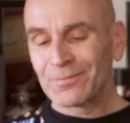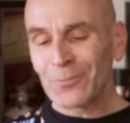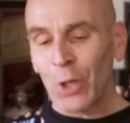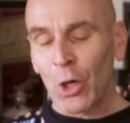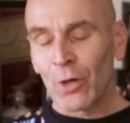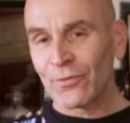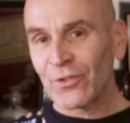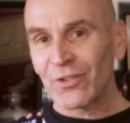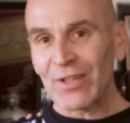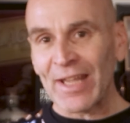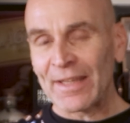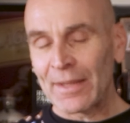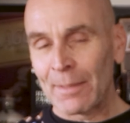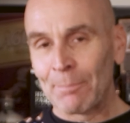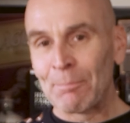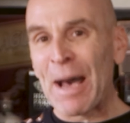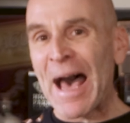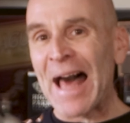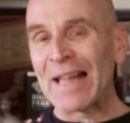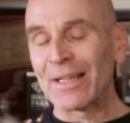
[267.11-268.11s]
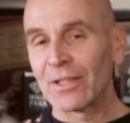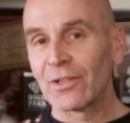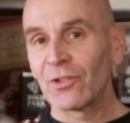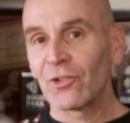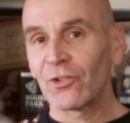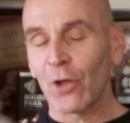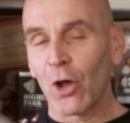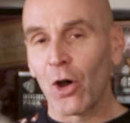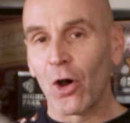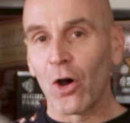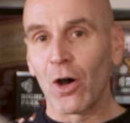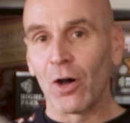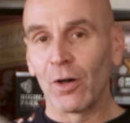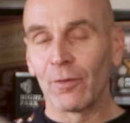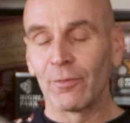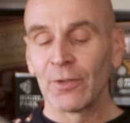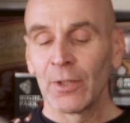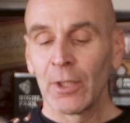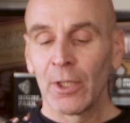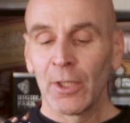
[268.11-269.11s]
offset the balance
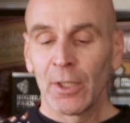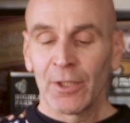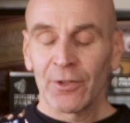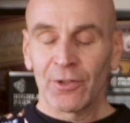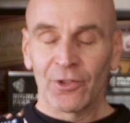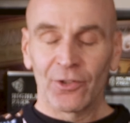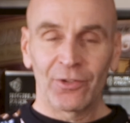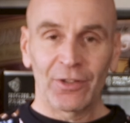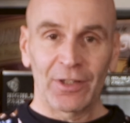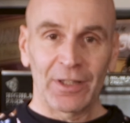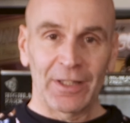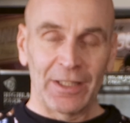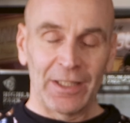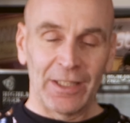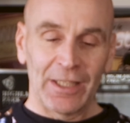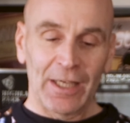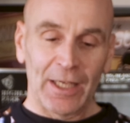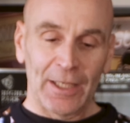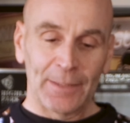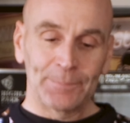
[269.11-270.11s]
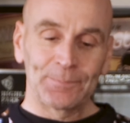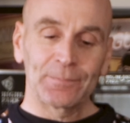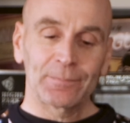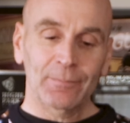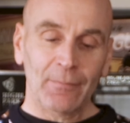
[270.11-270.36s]
of the